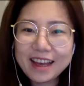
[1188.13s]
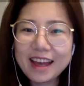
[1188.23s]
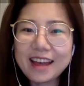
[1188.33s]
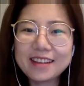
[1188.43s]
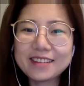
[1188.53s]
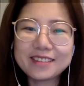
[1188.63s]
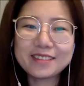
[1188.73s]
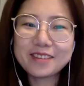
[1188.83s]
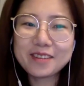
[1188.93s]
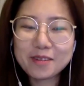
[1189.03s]
And
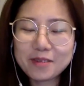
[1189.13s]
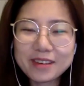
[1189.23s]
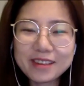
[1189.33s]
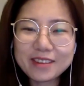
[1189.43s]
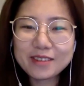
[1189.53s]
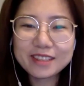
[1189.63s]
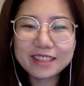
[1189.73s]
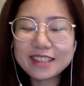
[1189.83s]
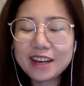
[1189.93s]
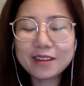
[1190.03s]
you can
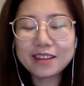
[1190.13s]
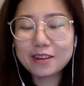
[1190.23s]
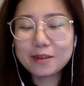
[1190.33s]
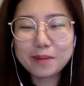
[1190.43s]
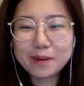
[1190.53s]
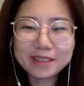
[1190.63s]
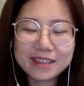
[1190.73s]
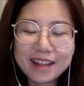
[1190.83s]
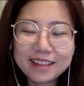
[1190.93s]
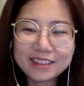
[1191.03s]
just tell that her
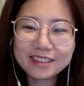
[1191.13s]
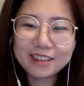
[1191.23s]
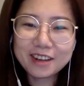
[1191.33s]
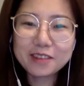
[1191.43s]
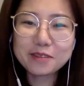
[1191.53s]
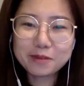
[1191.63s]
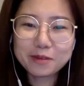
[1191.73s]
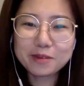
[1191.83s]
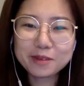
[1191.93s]
personality just shines through.